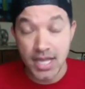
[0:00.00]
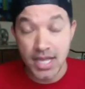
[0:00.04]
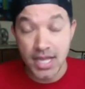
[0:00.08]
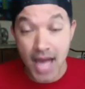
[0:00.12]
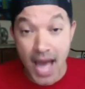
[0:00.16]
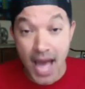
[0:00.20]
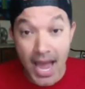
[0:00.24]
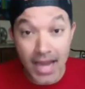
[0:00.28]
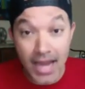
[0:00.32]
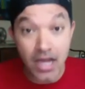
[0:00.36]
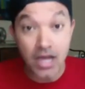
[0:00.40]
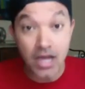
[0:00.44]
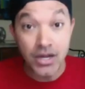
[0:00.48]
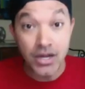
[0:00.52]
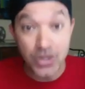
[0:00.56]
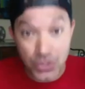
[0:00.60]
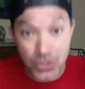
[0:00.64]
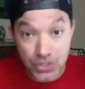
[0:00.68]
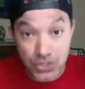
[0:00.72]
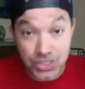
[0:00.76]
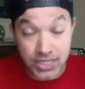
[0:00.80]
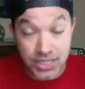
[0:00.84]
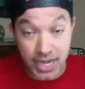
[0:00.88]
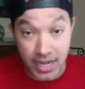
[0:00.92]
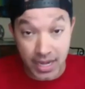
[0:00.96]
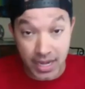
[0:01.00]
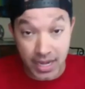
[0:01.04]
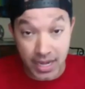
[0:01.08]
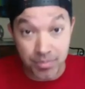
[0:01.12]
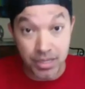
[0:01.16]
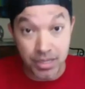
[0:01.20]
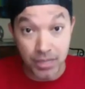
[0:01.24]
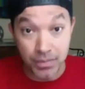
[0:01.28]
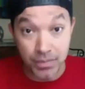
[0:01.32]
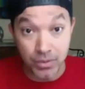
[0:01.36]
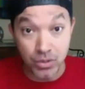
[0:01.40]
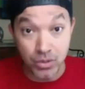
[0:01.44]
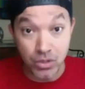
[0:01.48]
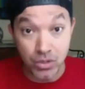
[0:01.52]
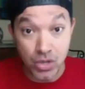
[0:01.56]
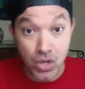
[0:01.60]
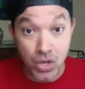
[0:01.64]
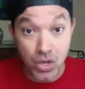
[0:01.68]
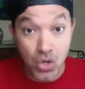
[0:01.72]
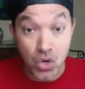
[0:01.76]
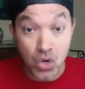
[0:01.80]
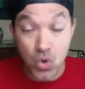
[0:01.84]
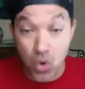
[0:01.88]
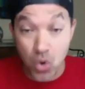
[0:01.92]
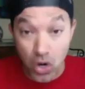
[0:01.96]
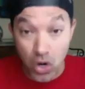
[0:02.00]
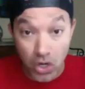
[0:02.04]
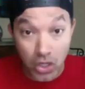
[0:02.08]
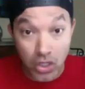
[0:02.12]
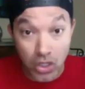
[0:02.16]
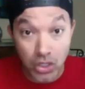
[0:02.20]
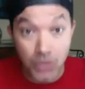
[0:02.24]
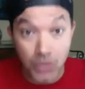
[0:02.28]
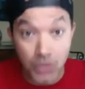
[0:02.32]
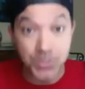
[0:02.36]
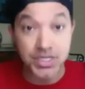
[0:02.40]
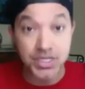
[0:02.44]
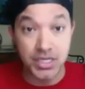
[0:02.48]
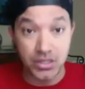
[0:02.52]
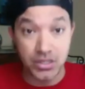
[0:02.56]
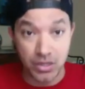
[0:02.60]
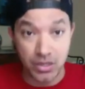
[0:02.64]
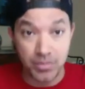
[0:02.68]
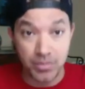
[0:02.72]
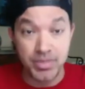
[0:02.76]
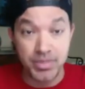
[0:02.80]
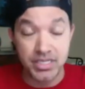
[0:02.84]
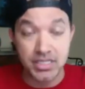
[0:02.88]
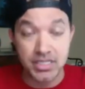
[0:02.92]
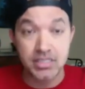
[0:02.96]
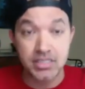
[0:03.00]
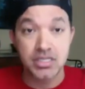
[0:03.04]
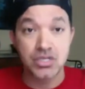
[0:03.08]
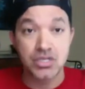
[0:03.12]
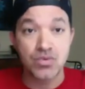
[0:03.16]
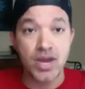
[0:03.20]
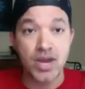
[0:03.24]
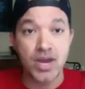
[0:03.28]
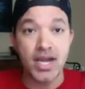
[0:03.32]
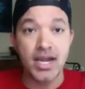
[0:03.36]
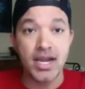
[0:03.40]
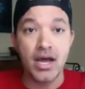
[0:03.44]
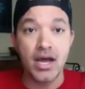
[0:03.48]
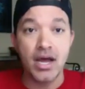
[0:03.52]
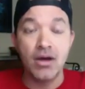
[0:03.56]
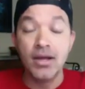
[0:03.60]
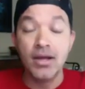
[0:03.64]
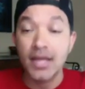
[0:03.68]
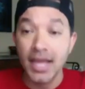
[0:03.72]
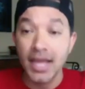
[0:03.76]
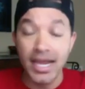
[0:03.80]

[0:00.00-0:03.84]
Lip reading: I understand people who are losing their businesses right now